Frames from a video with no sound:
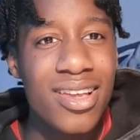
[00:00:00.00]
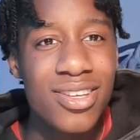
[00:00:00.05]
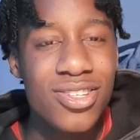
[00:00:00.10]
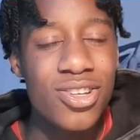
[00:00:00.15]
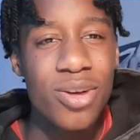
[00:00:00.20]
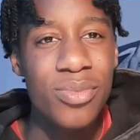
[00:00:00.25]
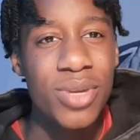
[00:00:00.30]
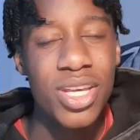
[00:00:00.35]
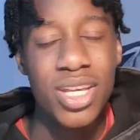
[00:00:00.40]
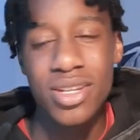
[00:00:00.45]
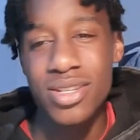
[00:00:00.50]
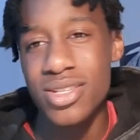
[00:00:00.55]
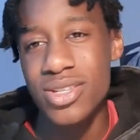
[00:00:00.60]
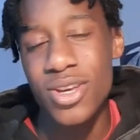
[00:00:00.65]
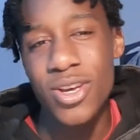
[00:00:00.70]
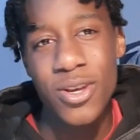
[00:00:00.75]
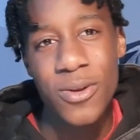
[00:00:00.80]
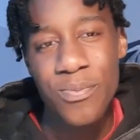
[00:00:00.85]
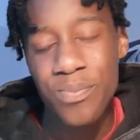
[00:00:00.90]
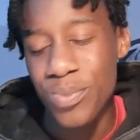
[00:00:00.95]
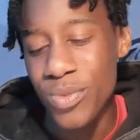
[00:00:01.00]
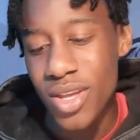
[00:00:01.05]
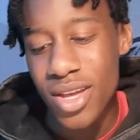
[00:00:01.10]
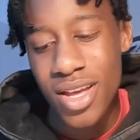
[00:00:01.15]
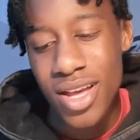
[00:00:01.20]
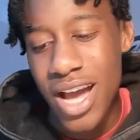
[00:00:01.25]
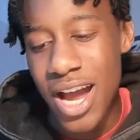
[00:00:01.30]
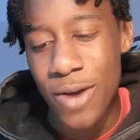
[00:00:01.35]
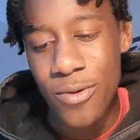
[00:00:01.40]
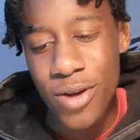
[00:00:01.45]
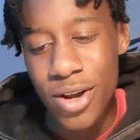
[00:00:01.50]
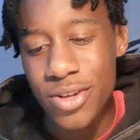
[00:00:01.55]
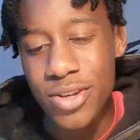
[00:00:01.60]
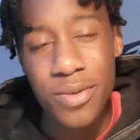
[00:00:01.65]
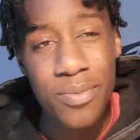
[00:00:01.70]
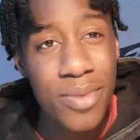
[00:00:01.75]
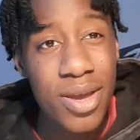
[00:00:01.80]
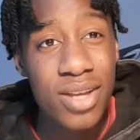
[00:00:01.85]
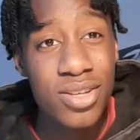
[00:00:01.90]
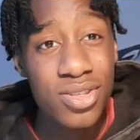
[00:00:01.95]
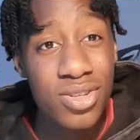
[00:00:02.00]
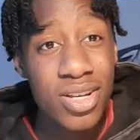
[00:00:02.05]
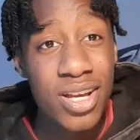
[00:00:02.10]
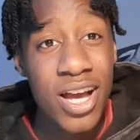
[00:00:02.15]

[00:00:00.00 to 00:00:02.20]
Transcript: Do you know what I mean? So I recommend you